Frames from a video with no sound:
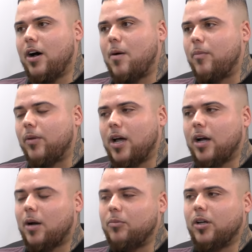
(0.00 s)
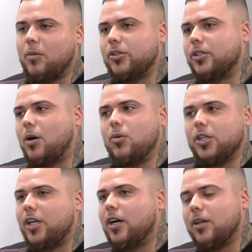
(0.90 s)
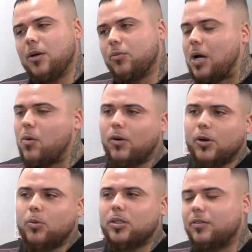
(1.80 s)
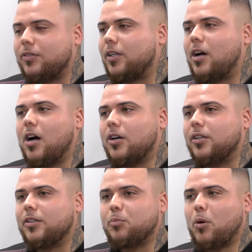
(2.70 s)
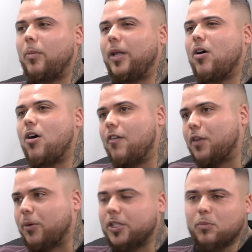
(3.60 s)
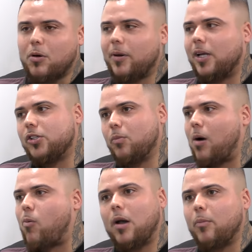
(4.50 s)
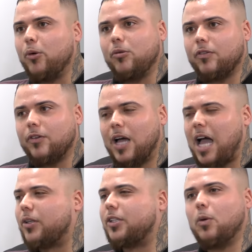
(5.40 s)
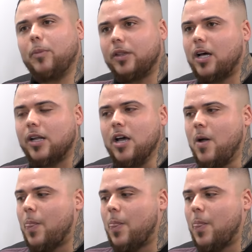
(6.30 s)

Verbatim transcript: I'm like I'm, I'm just I was a young like how old I was I think I could probably half the prison population by one move. How has this not been done?